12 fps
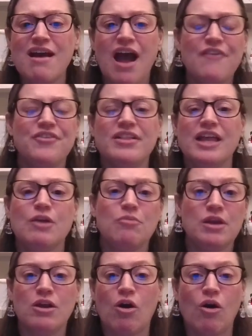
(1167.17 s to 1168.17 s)
I feel like
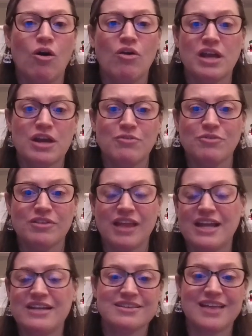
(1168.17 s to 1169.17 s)
we all can
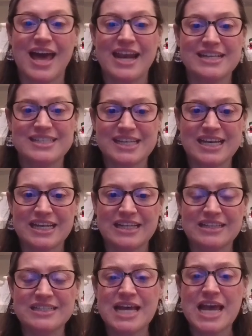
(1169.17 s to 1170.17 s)
relate to that as
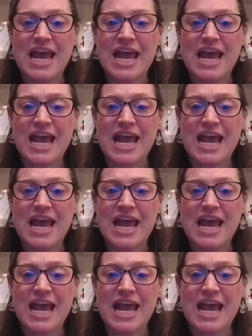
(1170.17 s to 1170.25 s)
kids,